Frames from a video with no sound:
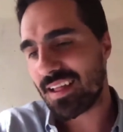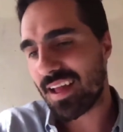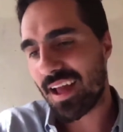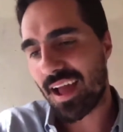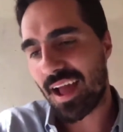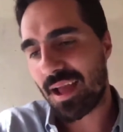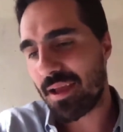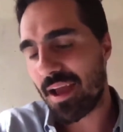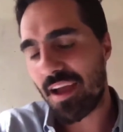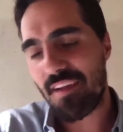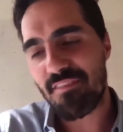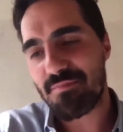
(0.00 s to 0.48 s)

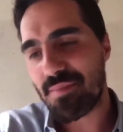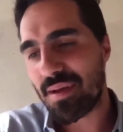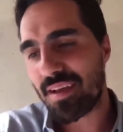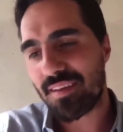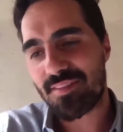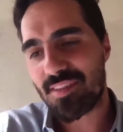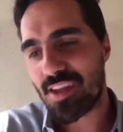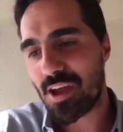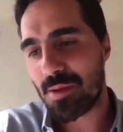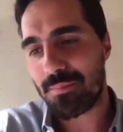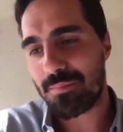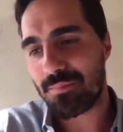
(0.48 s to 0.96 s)
I've messed
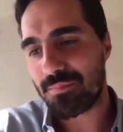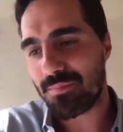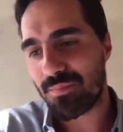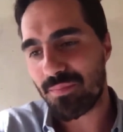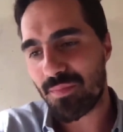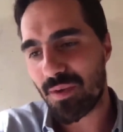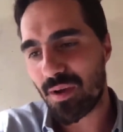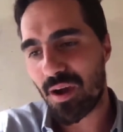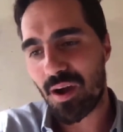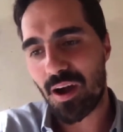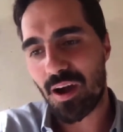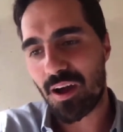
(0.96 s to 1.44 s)
up
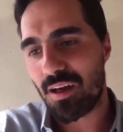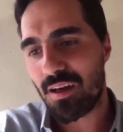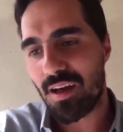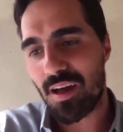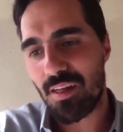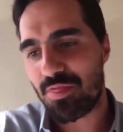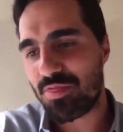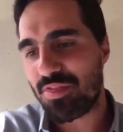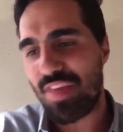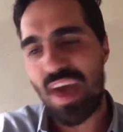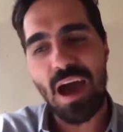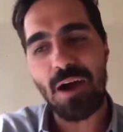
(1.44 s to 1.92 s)
on
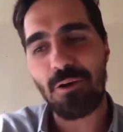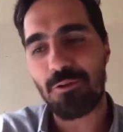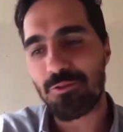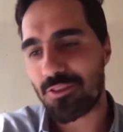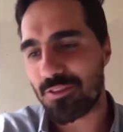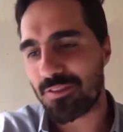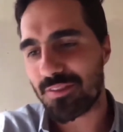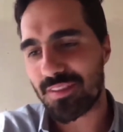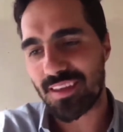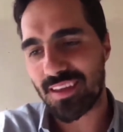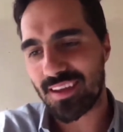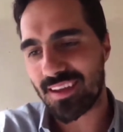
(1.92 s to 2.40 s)

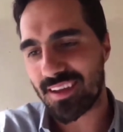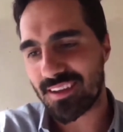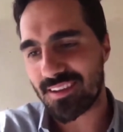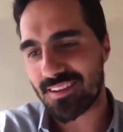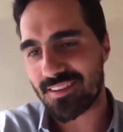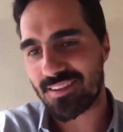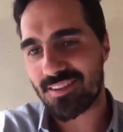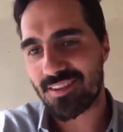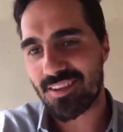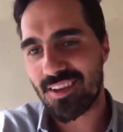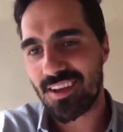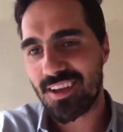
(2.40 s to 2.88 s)
1,000
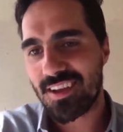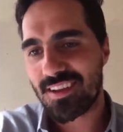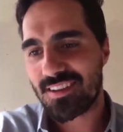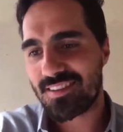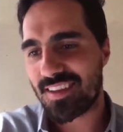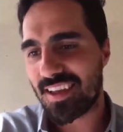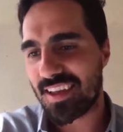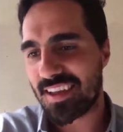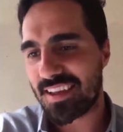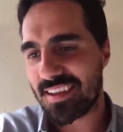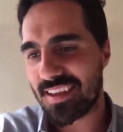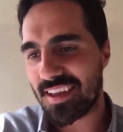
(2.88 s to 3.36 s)
things,
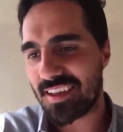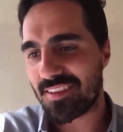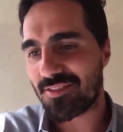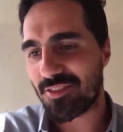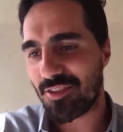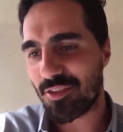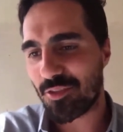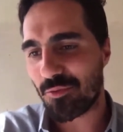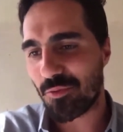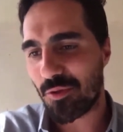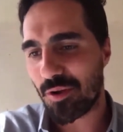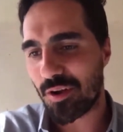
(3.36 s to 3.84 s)
saying yes to
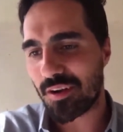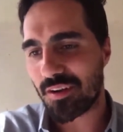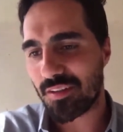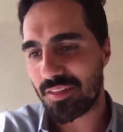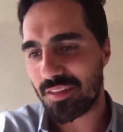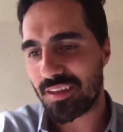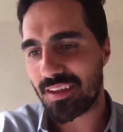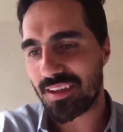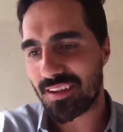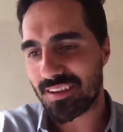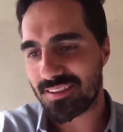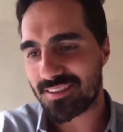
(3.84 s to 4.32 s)
the wrong
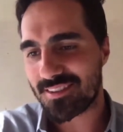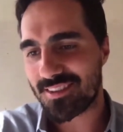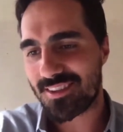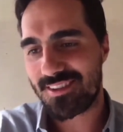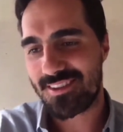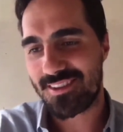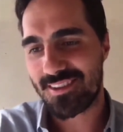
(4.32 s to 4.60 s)
things.